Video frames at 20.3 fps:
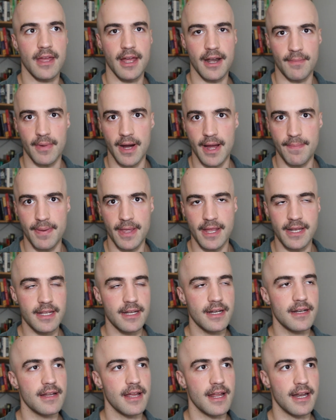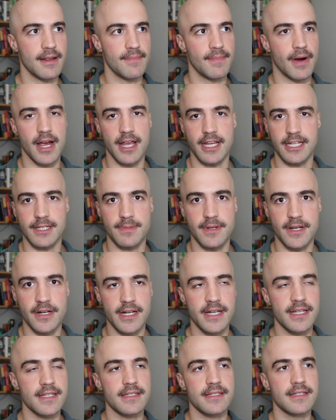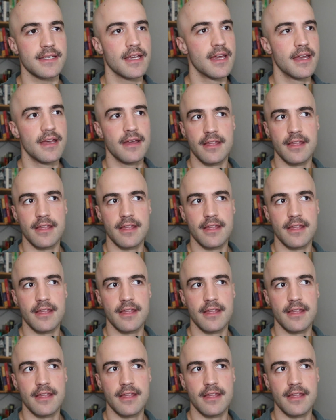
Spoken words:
And in my opinion and in my experience,